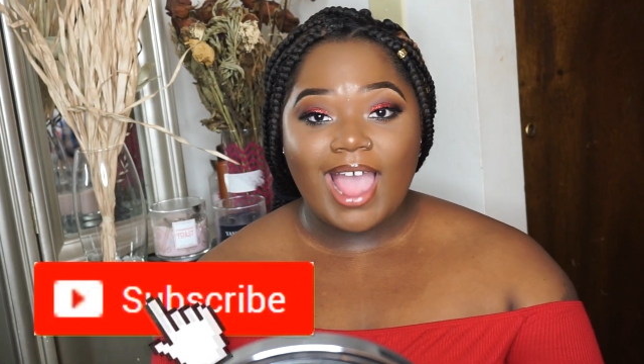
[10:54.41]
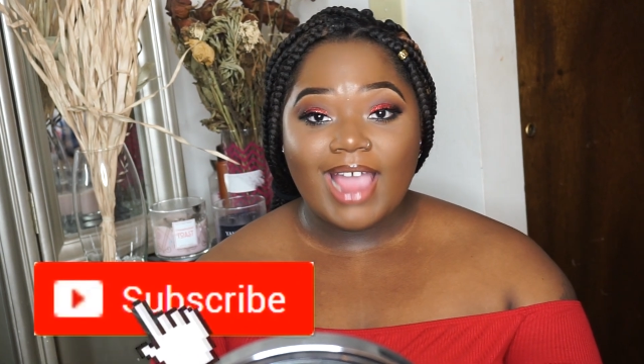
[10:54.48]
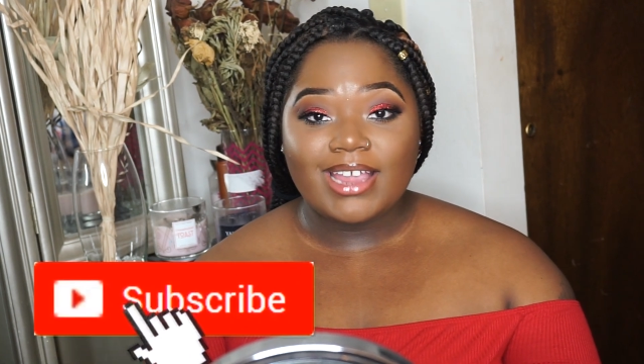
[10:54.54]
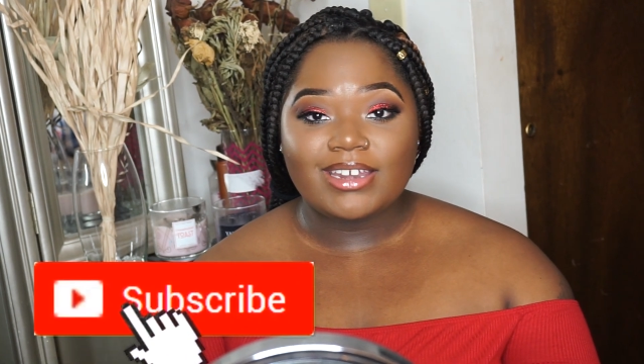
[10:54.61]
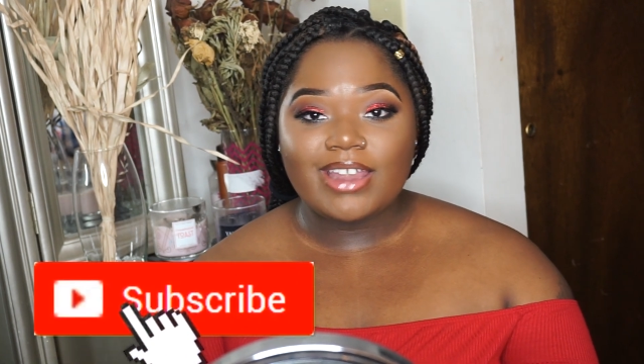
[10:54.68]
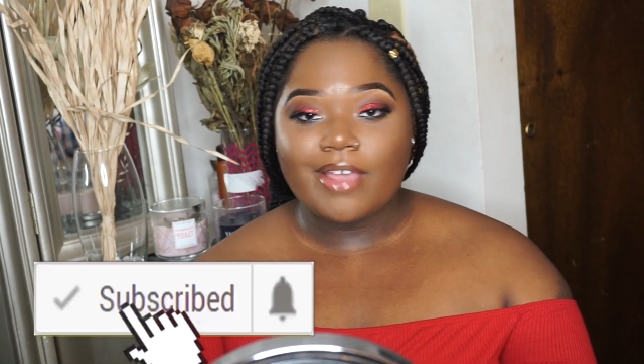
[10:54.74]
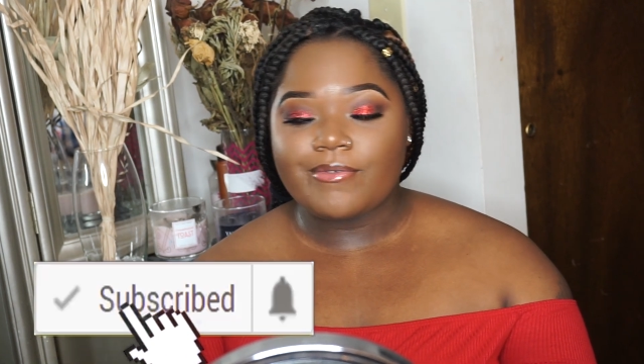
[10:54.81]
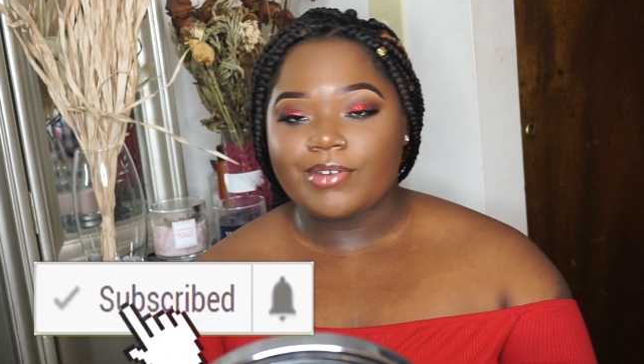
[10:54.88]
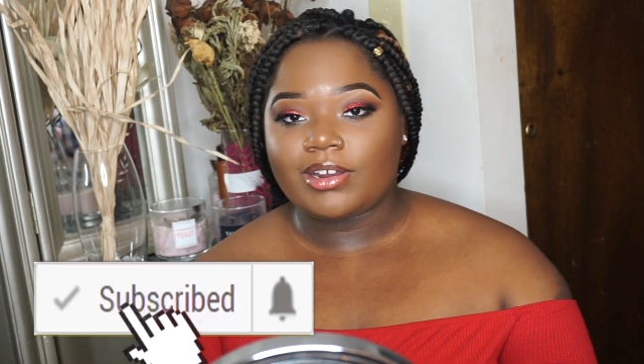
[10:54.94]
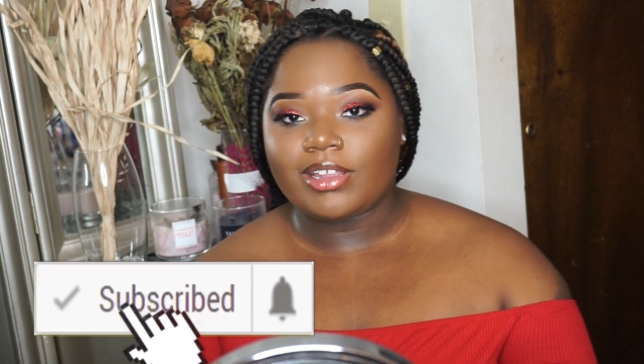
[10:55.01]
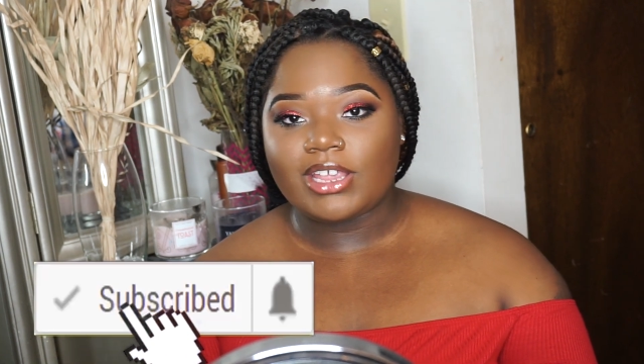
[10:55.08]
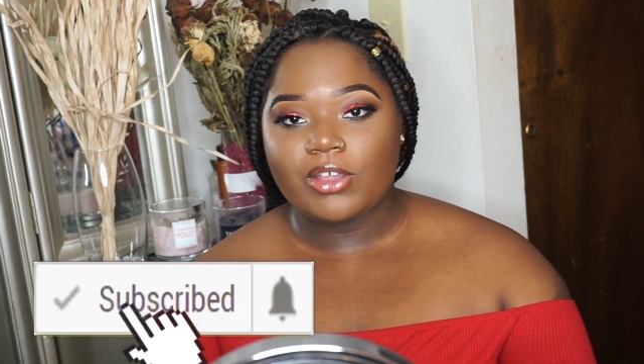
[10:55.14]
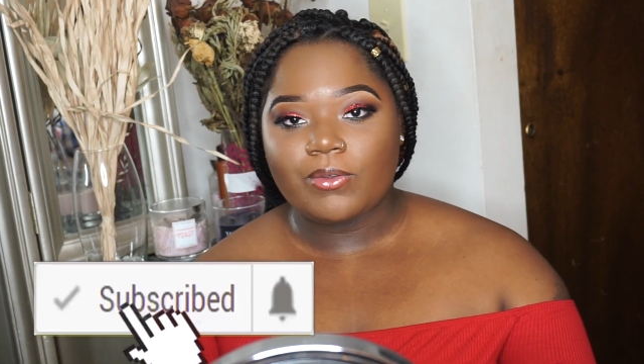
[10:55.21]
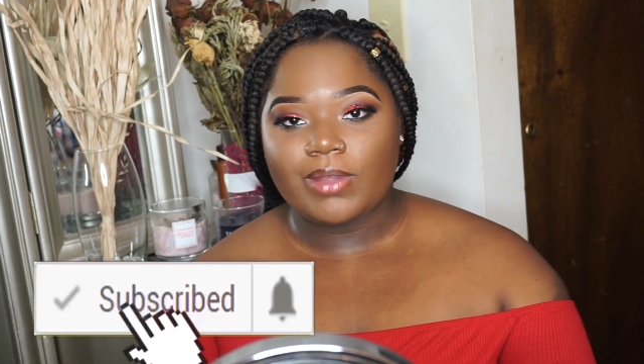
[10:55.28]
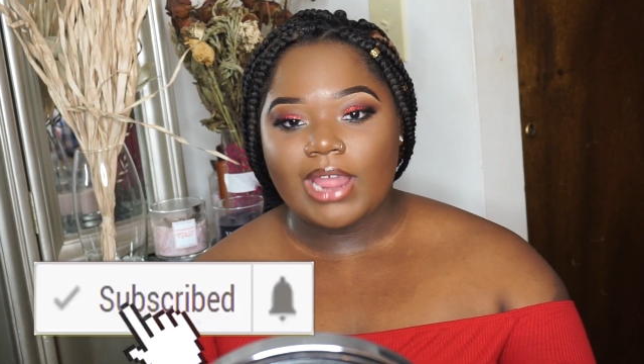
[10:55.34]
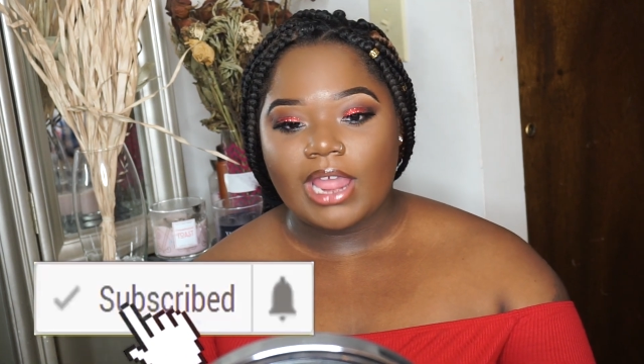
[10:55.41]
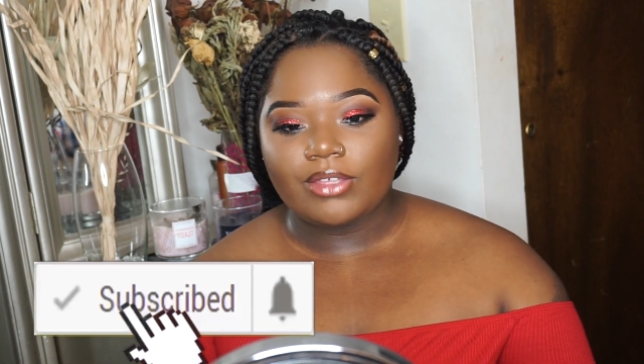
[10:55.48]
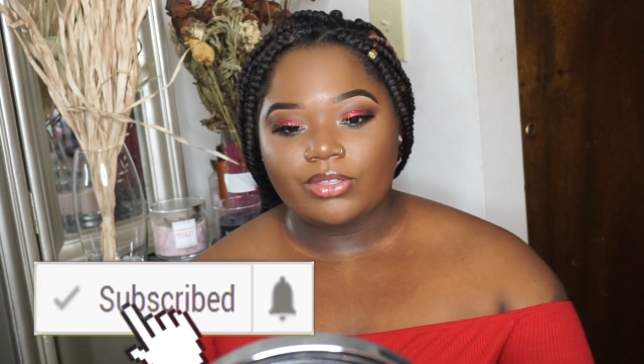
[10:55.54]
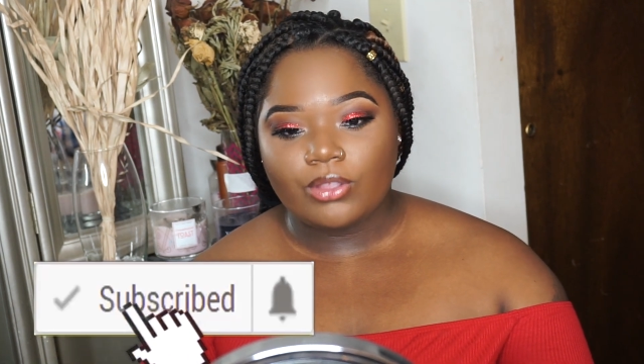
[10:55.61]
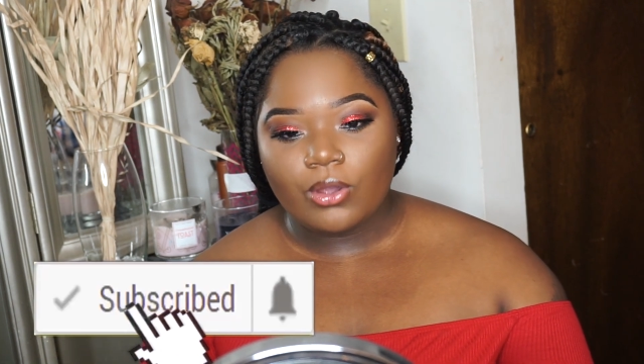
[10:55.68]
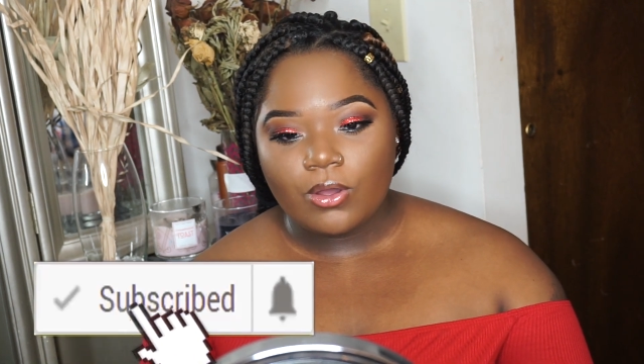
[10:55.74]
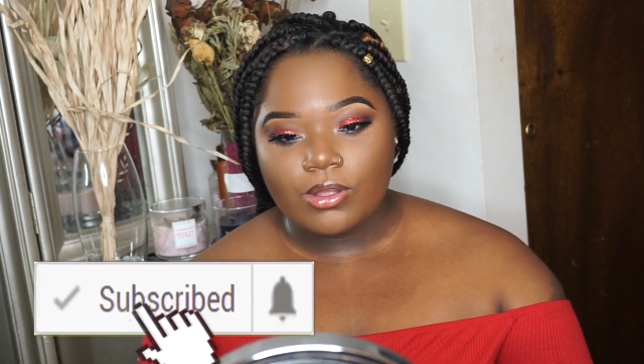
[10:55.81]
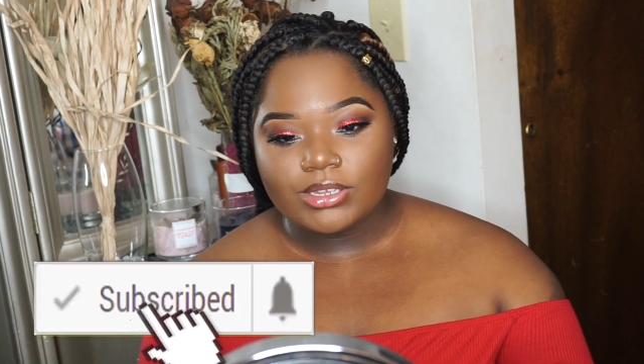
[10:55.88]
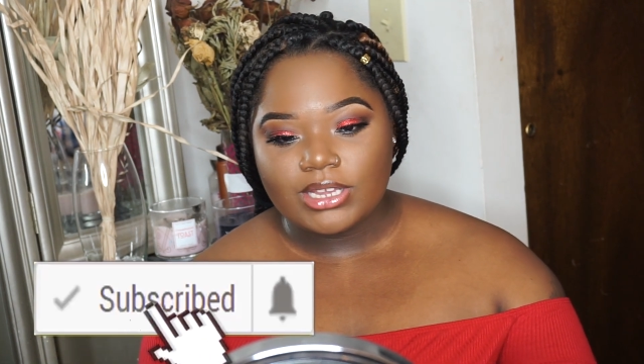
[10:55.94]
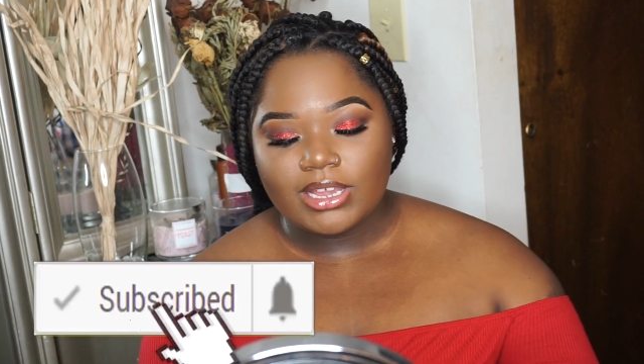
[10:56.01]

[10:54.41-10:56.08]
I can definitely create those